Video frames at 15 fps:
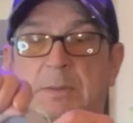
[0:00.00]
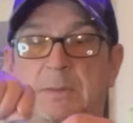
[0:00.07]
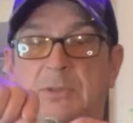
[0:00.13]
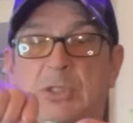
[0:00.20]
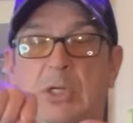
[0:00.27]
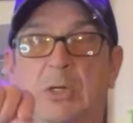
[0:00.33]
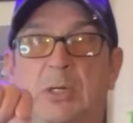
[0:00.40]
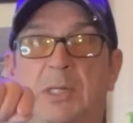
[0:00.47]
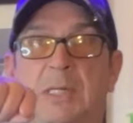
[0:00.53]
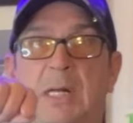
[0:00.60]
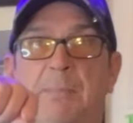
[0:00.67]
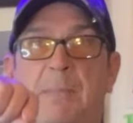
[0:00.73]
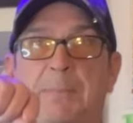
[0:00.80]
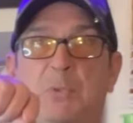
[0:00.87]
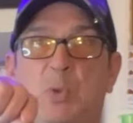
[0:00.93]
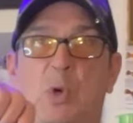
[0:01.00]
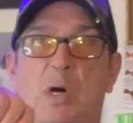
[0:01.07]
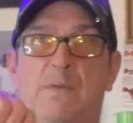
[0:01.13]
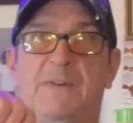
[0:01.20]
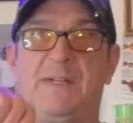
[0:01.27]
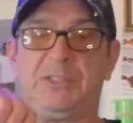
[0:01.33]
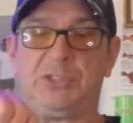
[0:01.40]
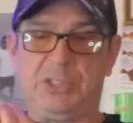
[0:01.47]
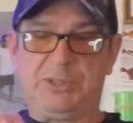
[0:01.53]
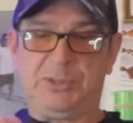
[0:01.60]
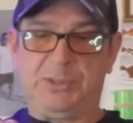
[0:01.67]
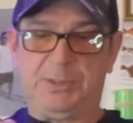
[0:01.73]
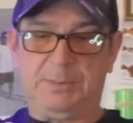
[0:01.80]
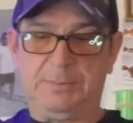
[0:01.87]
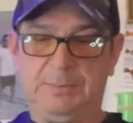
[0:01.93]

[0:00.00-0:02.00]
So I'm going to come up 12 inches.